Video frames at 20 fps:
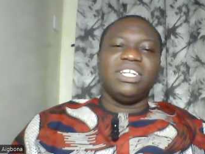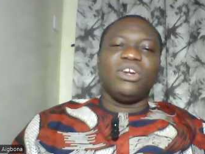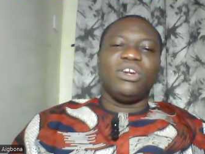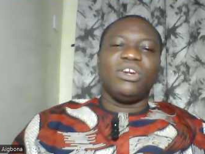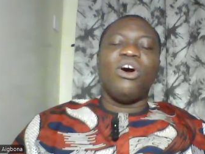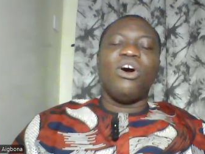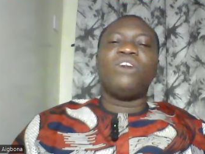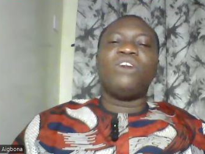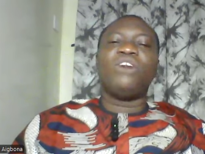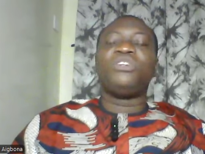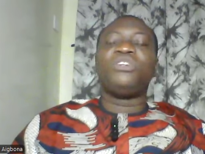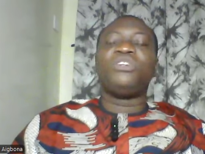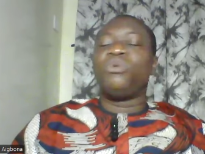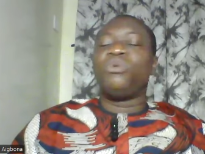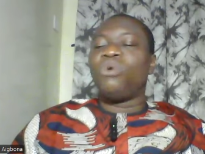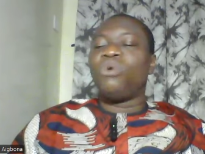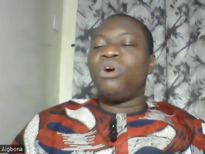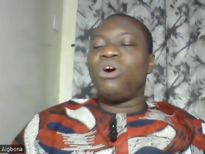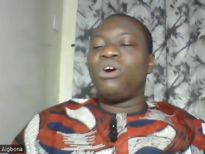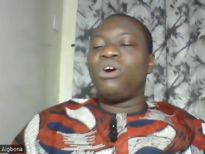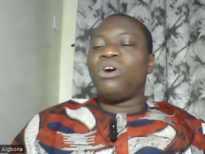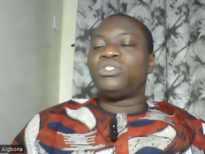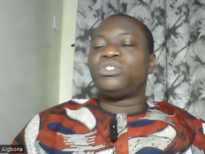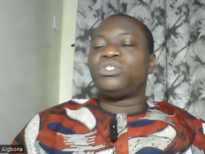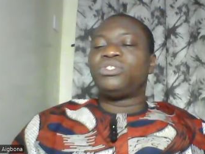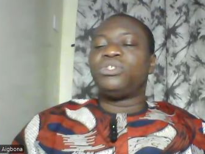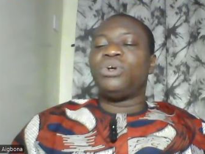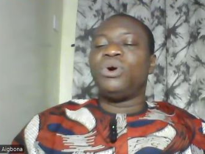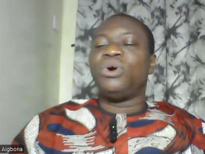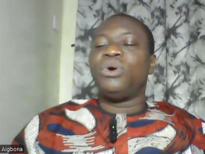God
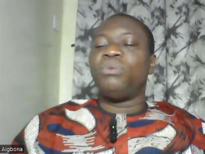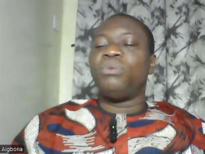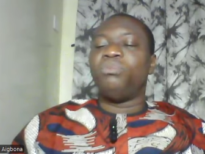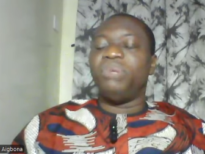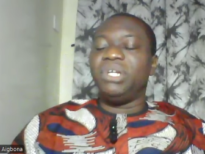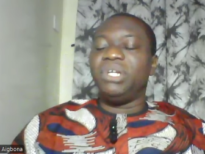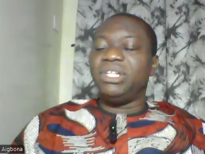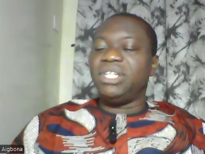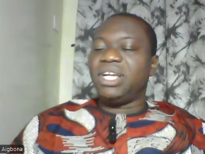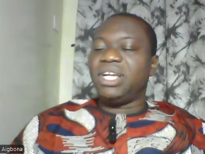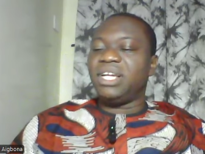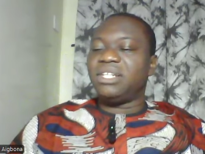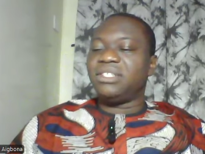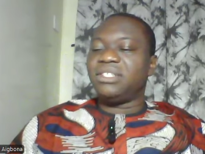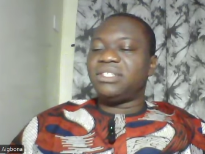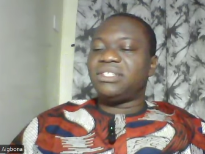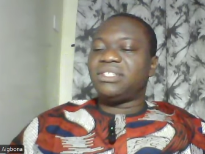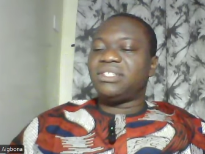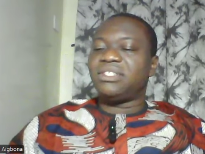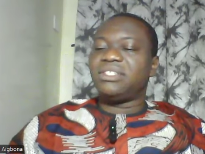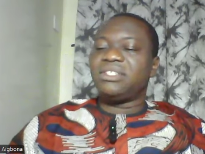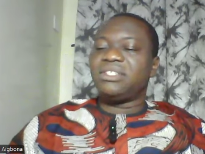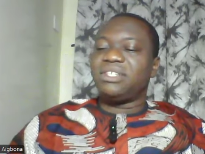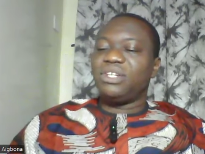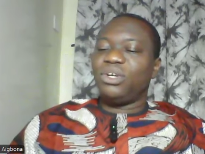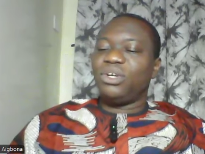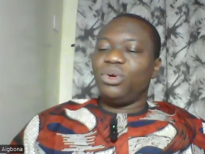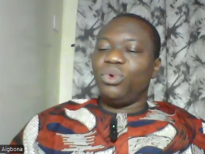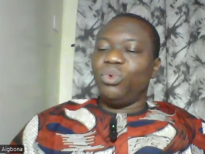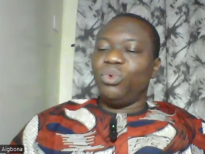rewards your obedience
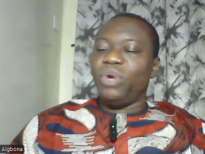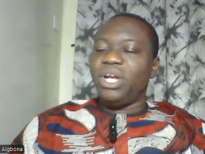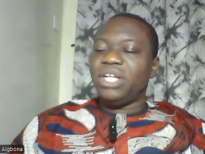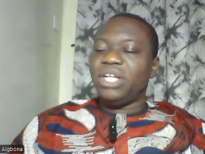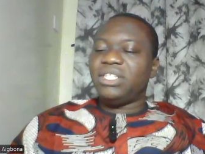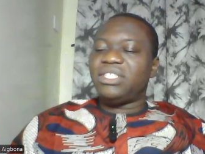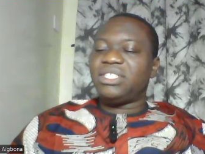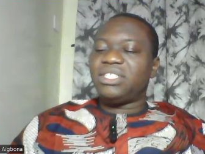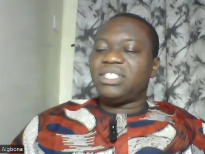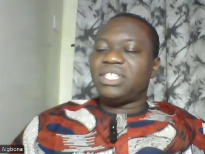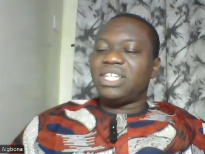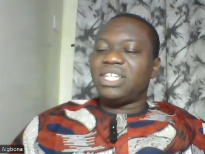with